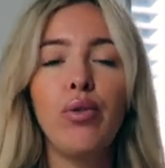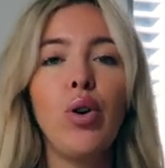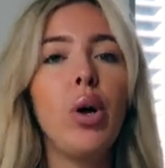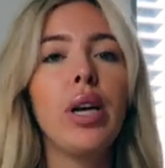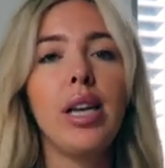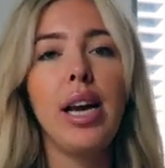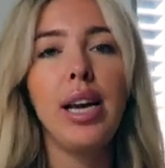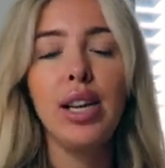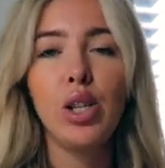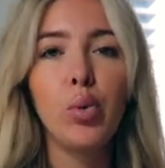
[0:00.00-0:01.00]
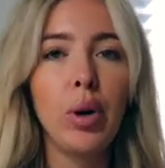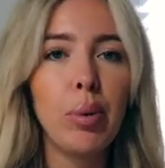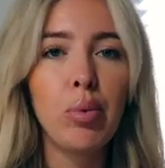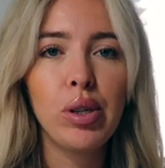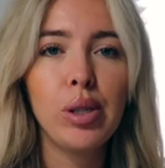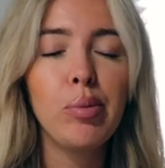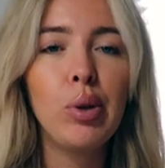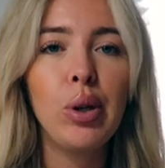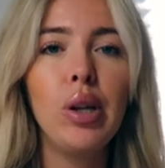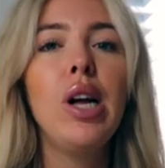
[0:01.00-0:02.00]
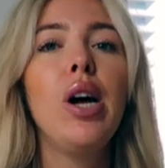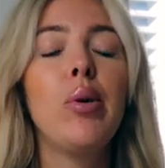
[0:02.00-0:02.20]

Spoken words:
follow like an 80-20 principle,